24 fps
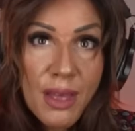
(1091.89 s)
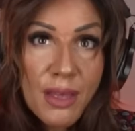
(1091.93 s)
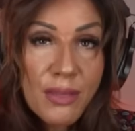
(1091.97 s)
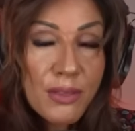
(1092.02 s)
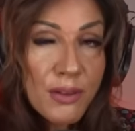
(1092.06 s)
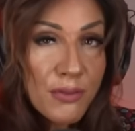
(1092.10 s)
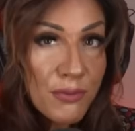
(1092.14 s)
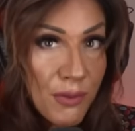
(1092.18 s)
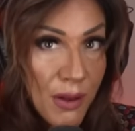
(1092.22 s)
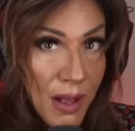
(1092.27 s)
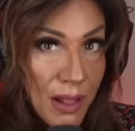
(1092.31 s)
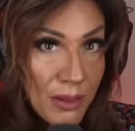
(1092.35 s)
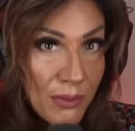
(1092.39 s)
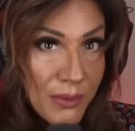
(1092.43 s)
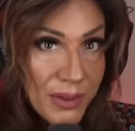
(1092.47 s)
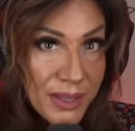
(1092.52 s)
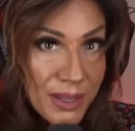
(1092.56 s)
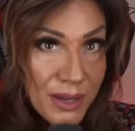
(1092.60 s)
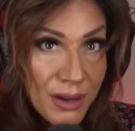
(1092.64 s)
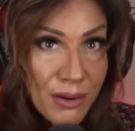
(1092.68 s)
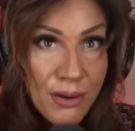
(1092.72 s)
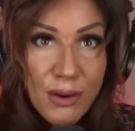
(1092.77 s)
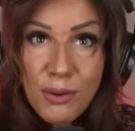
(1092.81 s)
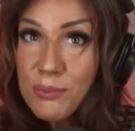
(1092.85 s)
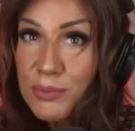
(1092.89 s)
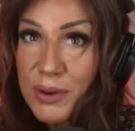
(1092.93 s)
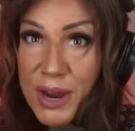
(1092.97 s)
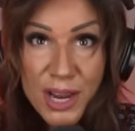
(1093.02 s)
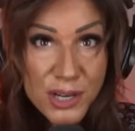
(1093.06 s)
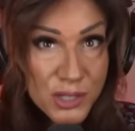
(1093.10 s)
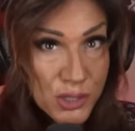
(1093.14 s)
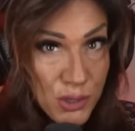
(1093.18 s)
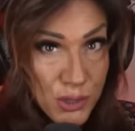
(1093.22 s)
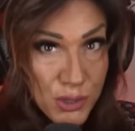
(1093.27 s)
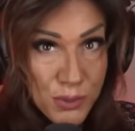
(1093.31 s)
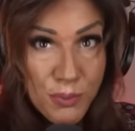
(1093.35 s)
The following year,
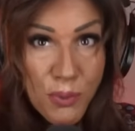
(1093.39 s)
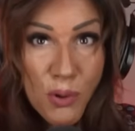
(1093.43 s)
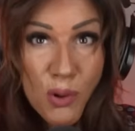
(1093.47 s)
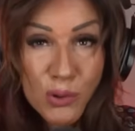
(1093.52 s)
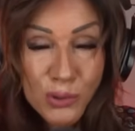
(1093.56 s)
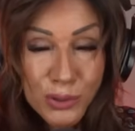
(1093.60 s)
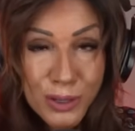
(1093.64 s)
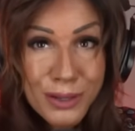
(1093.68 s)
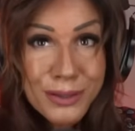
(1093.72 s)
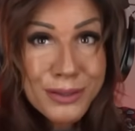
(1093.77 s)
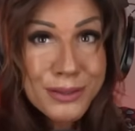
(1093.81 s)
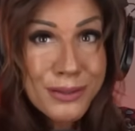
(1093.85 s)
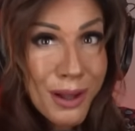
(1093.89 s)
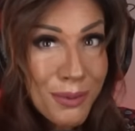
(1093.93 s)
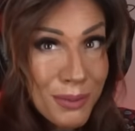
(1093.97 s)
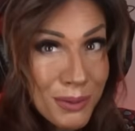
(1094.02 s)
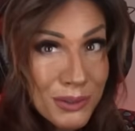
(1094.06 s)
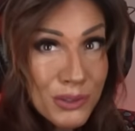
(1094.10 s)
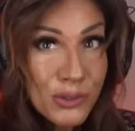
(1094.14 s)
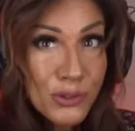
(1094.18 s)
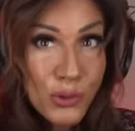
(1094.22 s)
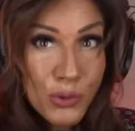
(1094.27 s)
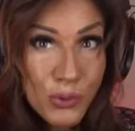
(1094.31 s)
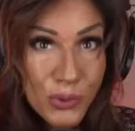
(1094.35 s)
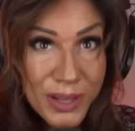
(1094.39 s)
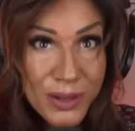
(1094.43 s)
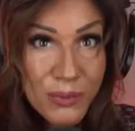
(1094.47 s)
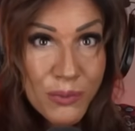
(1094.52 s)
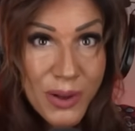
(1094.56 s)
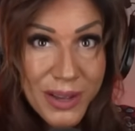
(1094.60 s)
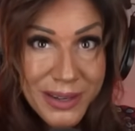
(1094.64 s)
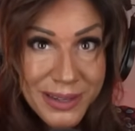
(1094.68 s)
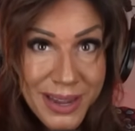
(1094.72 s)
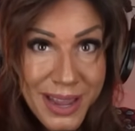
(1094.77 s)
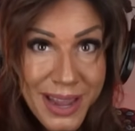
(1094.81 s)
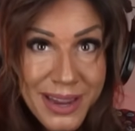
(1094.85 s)
Brashers pulled double duty
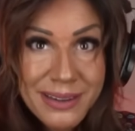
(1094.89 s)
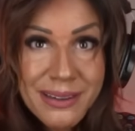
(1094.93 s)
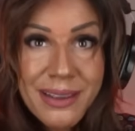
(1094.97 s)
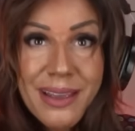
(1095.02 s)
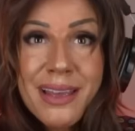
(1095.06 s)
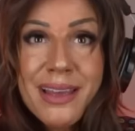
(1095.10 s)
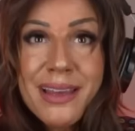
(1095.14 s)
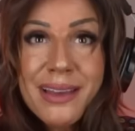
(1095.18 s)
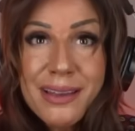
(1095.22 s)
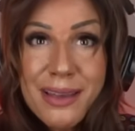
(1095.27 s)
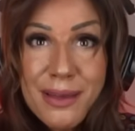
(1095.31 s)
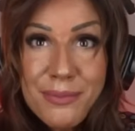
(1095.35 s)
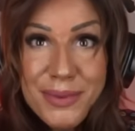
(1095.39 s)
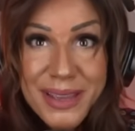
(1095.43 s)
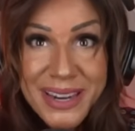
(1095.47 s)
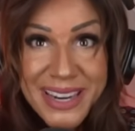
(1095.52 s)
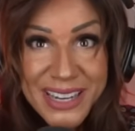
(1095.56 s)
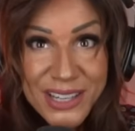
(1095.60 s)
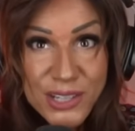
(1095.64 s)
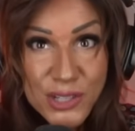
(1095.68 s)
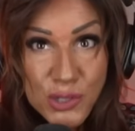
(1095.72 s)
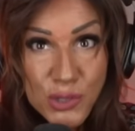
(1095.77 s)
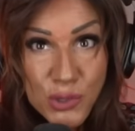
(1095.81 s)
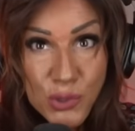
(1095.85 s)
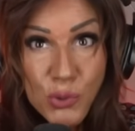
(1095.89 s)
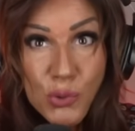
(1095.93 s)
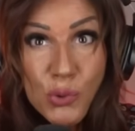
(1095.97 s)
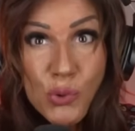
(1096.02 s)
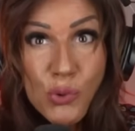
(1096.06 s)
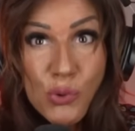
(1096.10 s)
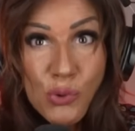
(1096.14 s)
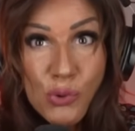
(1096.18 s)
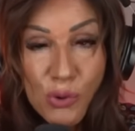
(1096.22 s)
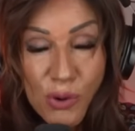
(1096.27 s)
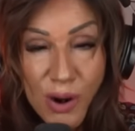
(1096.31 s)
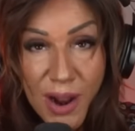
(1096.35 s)
one night, committing
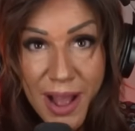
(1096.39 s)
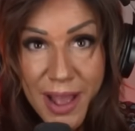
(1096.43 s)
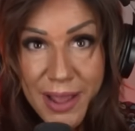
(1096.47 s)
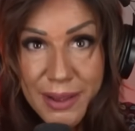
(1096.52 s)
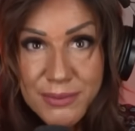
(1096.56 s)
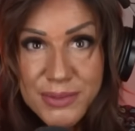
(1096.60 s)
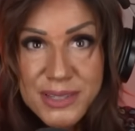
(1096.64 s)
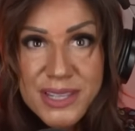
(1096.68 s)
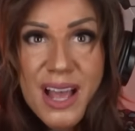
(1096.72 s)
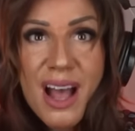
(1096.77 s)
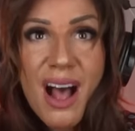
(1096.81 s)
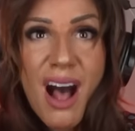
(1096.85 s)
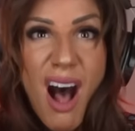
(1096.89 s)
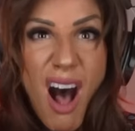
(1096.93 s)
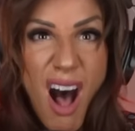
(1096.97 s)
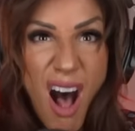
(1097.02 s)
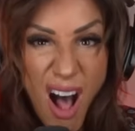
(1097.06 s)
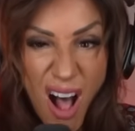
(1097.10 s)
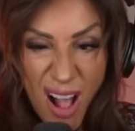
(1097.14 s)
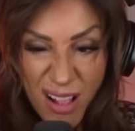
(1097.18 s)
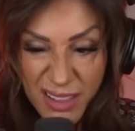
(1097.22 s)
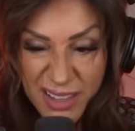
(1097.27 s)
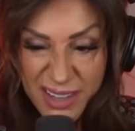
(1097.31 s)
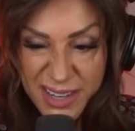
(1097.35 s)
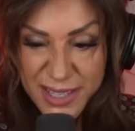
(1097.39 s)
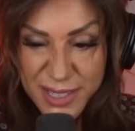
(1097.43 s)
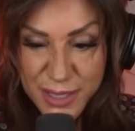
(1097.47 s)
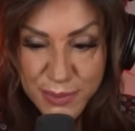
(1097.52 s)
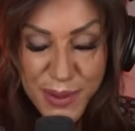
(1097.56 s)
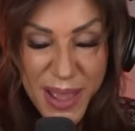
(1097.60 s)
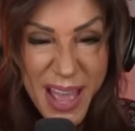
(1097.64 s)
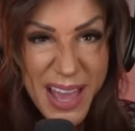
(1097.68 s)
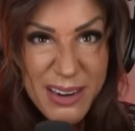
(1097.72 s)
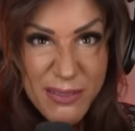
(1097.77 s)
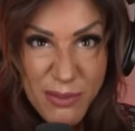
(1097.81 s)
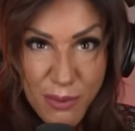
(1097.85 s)
2 crimes all in a
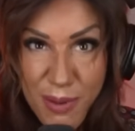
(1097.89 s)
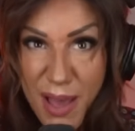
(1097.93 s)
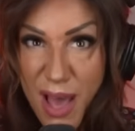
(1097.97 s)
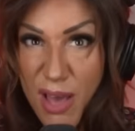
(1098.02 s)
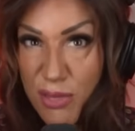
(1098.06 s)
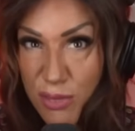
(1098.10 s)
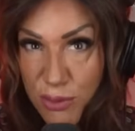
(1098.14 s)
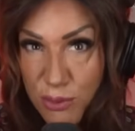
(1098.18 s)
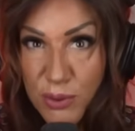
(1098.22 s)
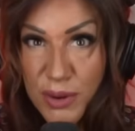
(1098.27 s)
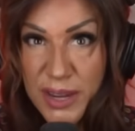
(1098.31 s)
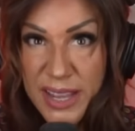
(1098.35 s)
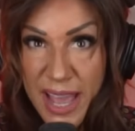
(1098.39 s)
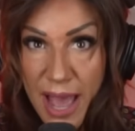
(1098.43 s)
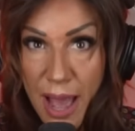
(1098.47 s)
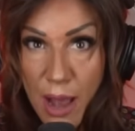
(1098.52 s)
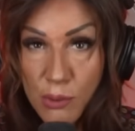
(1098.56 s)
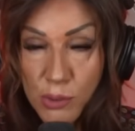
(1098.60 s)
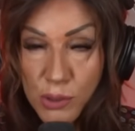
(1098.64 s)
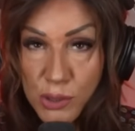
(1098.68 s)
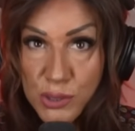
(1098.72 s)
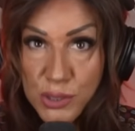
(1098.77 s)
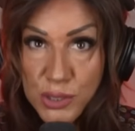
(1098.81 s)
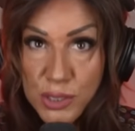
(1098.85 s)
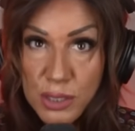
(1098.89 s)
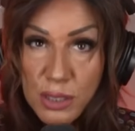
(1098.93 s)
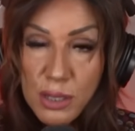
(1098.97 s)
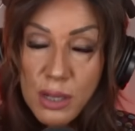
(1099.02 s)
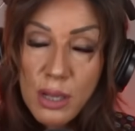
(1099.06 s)
span of about 3 hours.